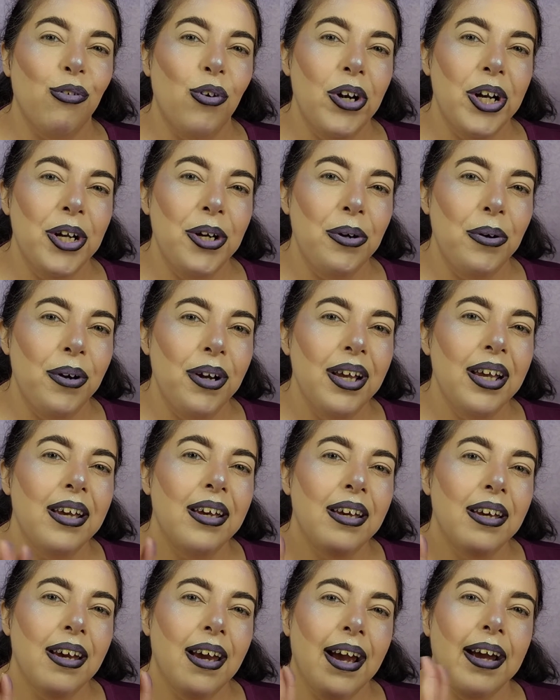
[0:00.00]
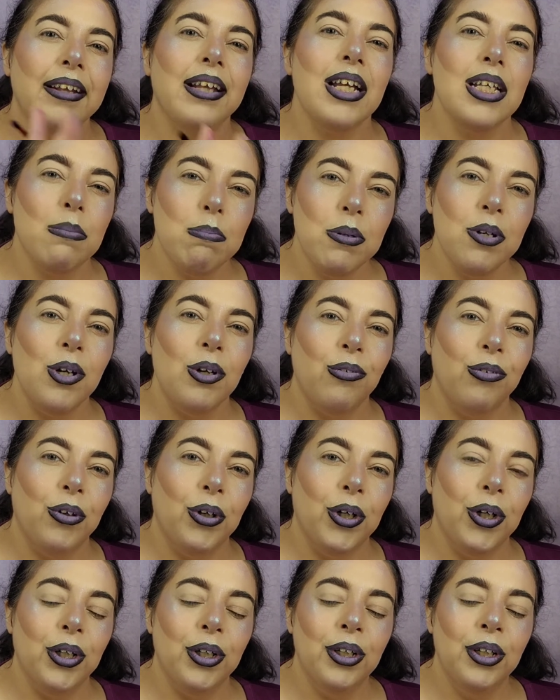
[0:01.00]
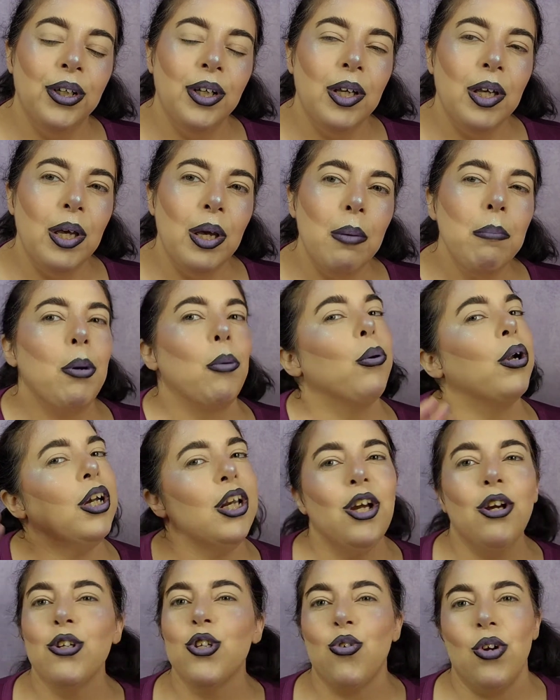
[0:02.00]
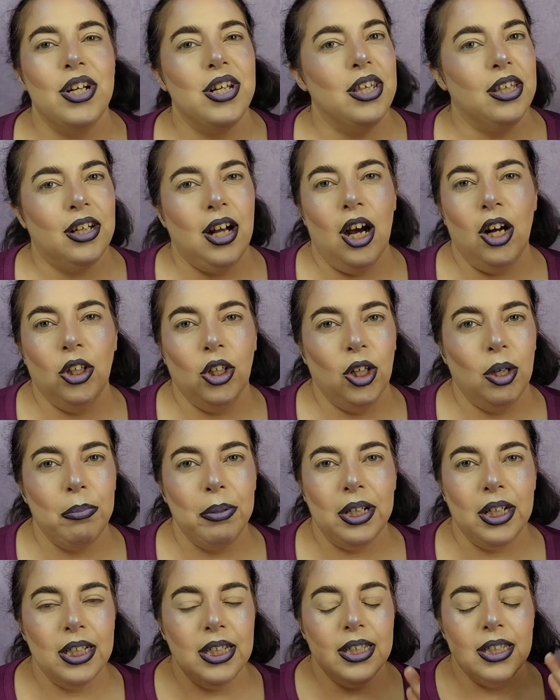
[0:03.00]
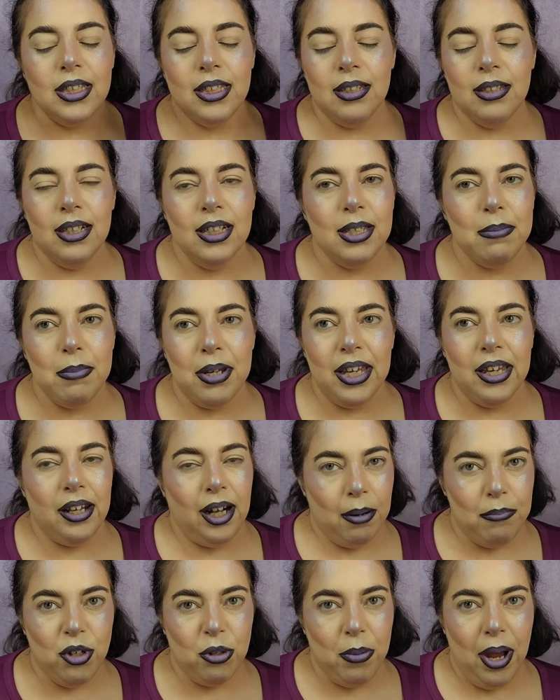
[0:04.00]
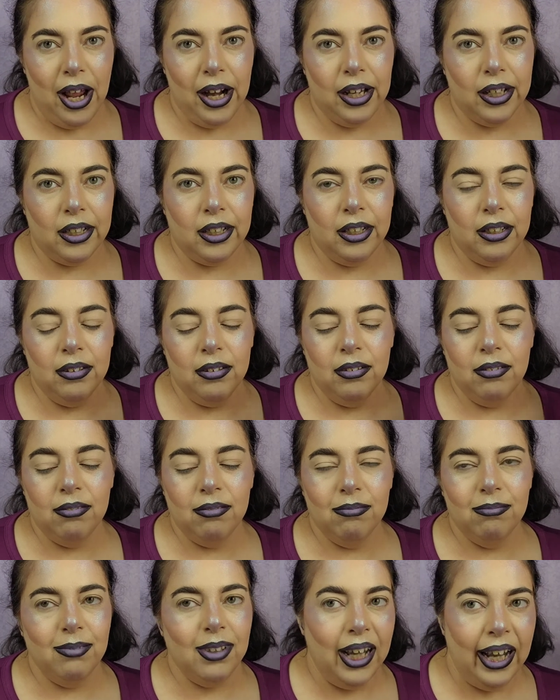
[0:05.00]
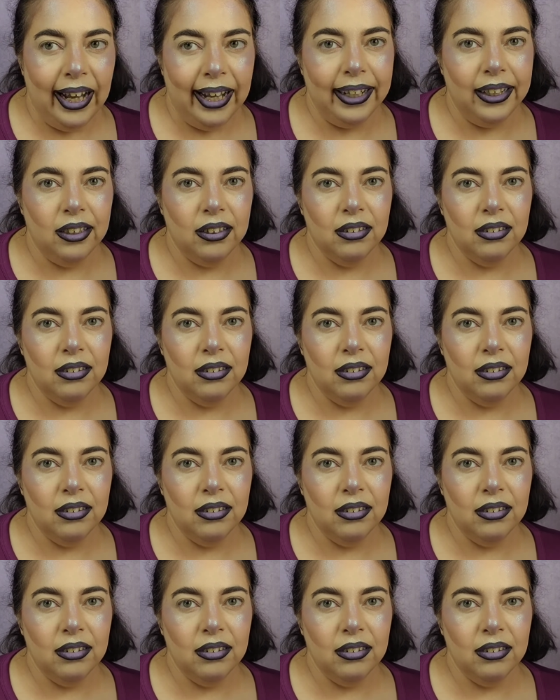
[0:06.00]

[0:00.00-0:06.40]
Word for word: for you, and that's beautiful. But we're gonna go straight to the color because it's me and I'm dramatic and high.